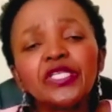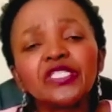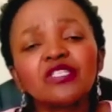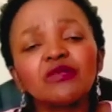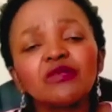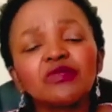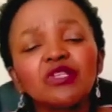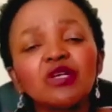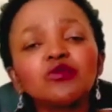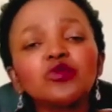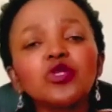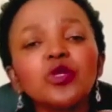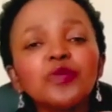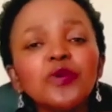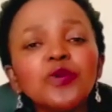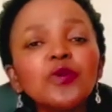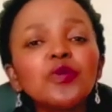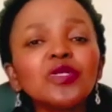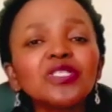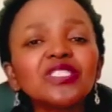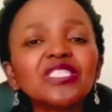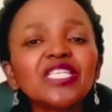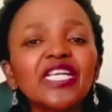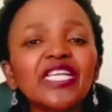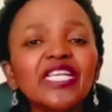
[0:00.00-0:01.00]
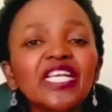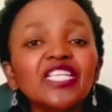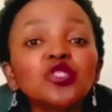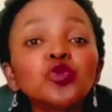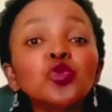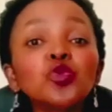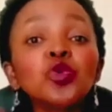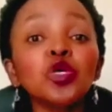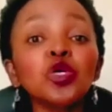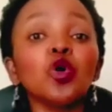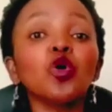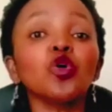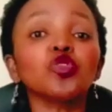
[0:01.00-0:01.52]
Sometimes when people tell
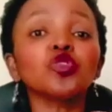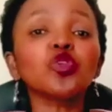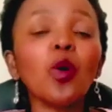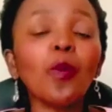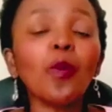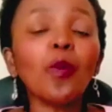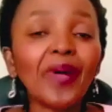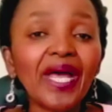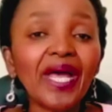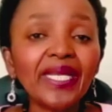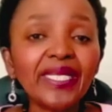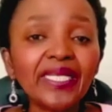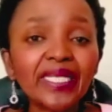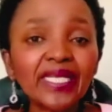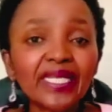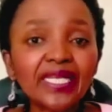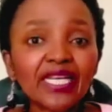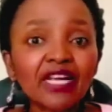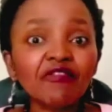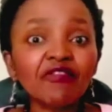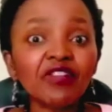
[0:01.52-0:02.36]
us, we also panic.